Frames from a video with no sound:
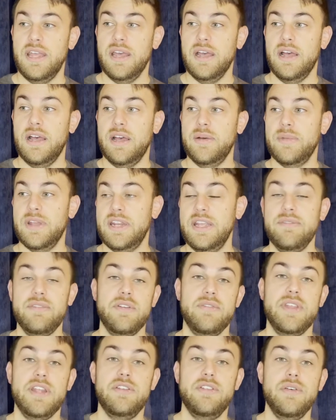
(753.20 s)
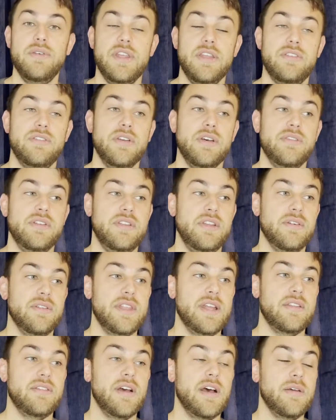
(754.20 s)
And even if they do, they still have to deal with
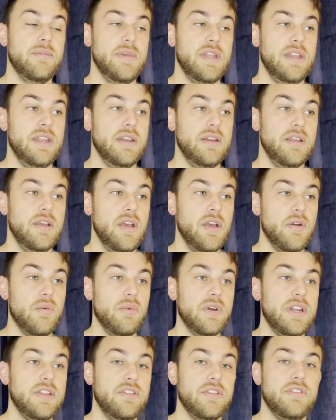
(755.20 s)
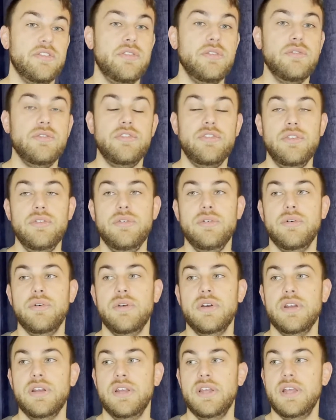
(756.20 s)
that Taunt Minion. When it's a
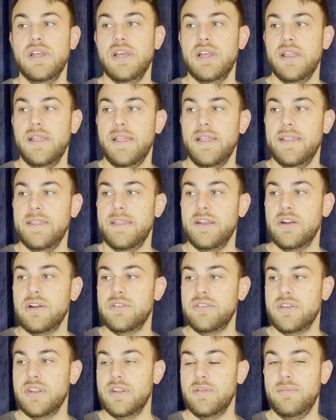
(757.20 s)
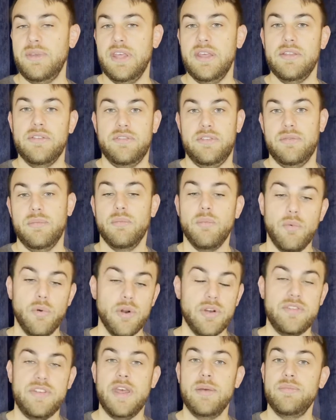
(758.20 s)
2/2, there's going to be some
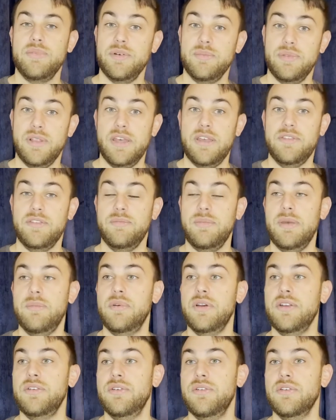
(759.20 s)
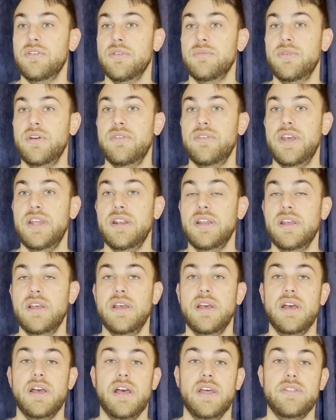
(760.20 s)
more tempo plays that people can do to remove it.
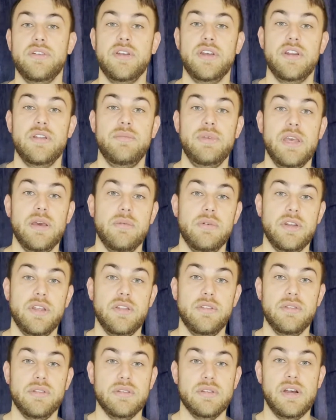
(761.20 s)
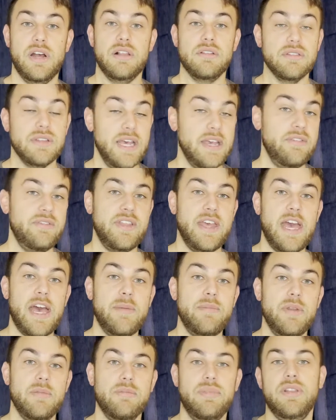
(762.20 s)
They're going to be able to life
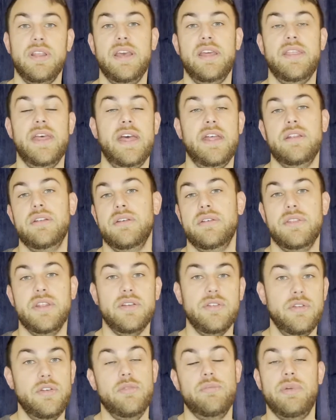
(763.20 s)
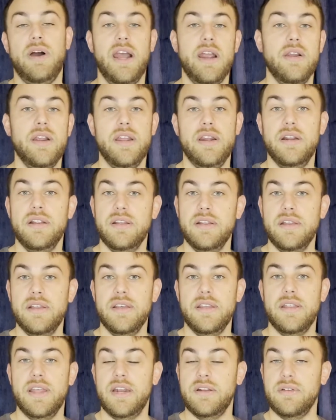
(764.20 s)
tap and play the new Pirate
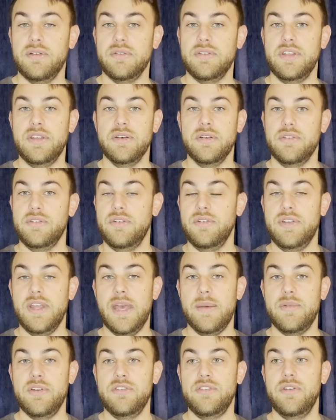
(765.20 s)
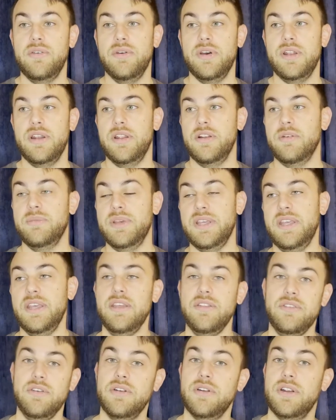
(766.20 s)
that'll deal 2 damage to it. It'll be
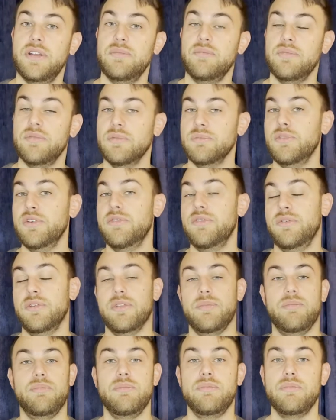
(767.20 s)
easier to remove it with